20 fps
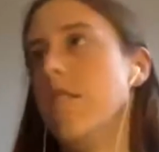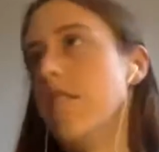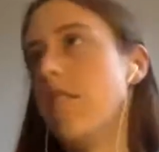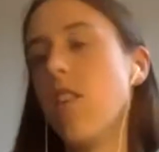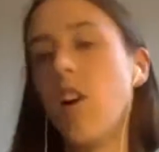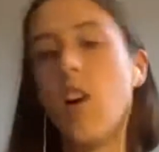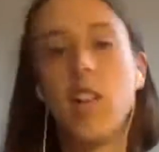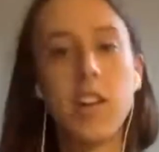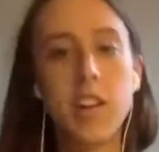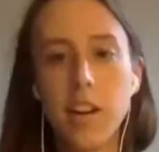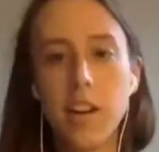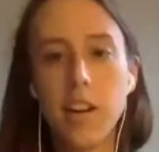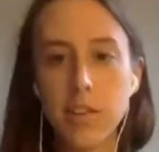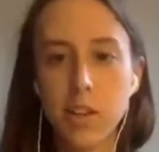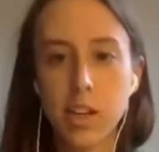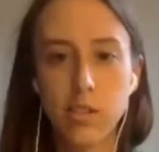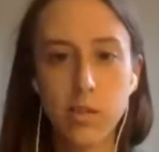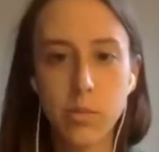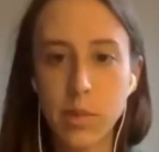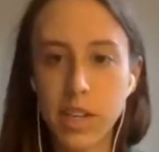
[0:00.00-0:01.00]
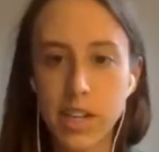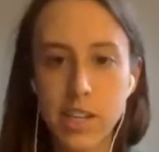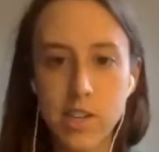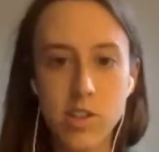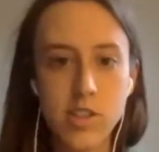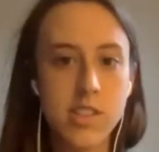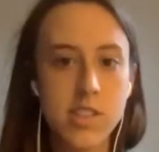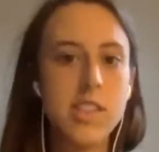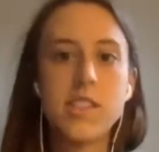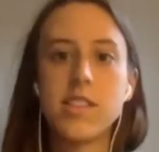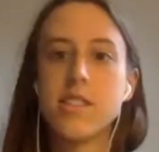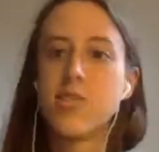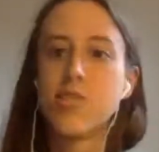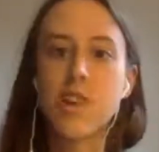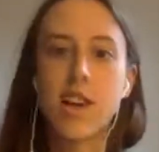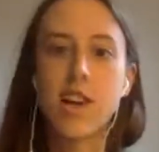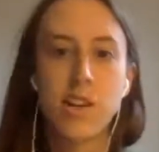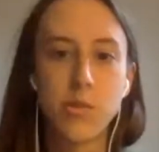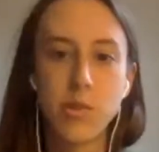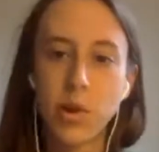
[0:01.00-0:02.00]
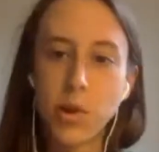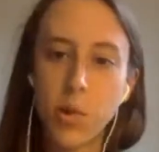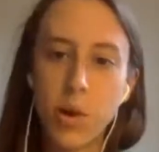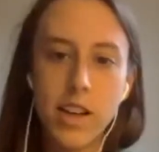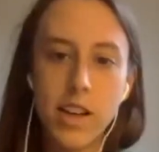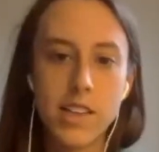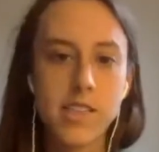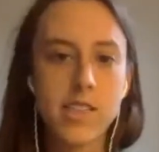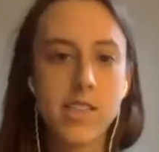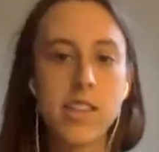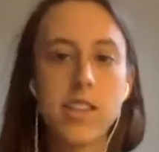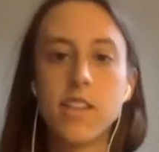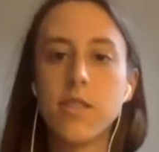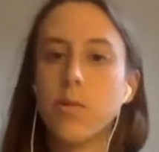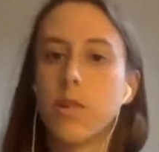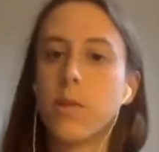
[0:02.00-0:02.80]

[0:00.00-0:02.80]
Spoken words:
calling other government agencies to try to request